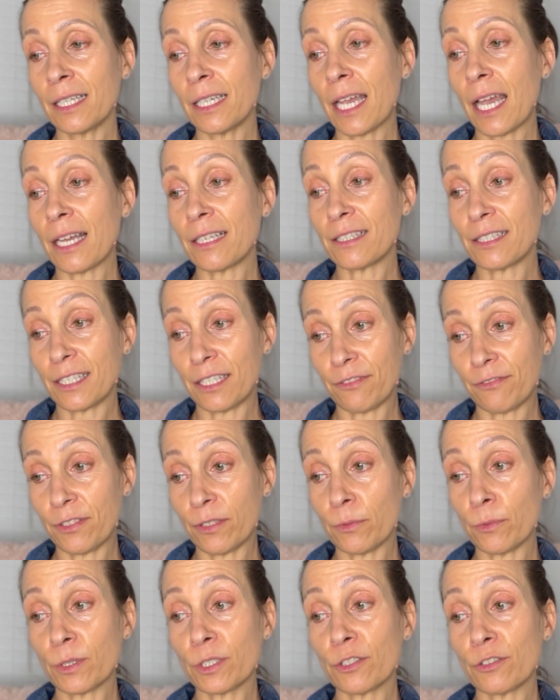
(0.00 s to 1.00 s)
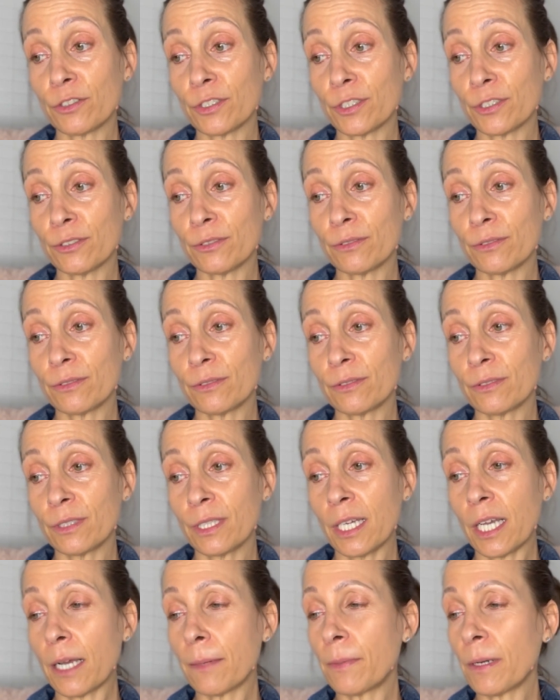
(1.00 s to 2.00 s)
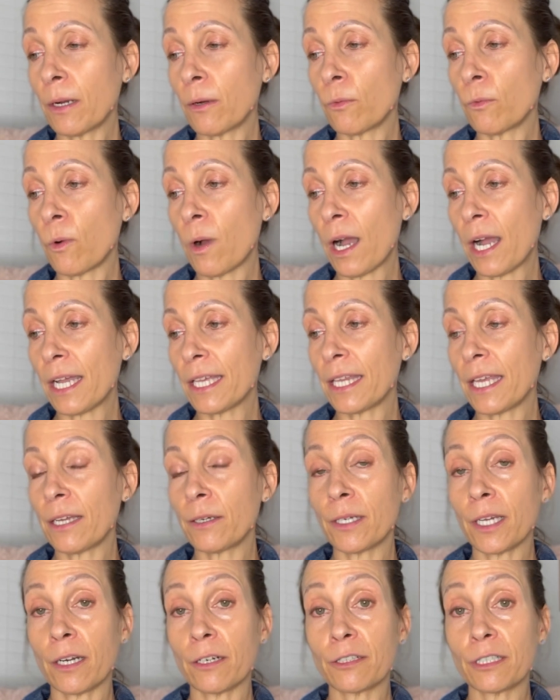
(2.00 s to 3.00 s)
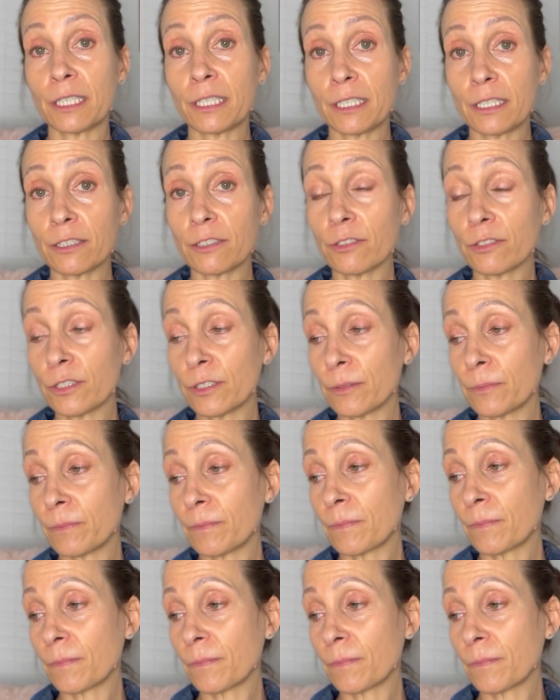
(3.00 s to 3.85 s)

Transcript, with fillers: as if it were true about why they are in the group.